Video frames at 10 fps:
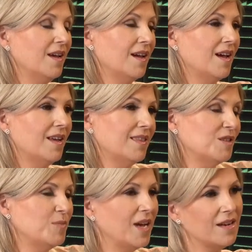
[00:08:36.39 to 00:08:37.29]
And
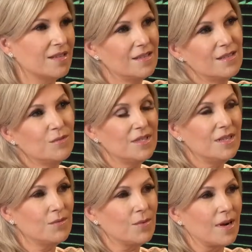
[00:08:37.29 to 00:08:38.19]
let's be honest, this is what
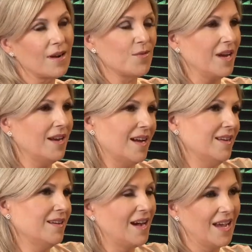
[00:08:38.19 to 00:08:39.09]
didn't work, right?
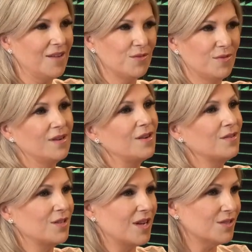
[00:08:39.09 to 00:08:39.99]
I have to figure out
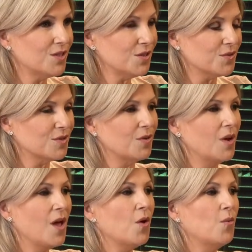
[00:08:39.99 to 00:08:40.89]
the child too. So
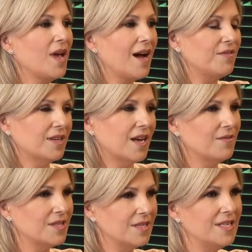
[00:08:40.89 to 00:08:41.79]
we have to kind
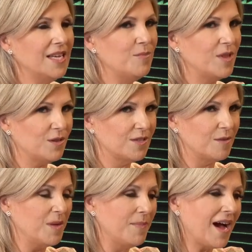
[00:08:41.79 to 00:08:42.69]
of, as a team, they'll
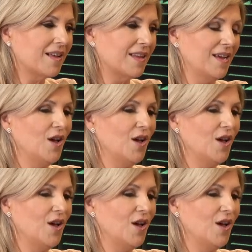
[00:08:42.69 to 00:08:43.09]
send me back.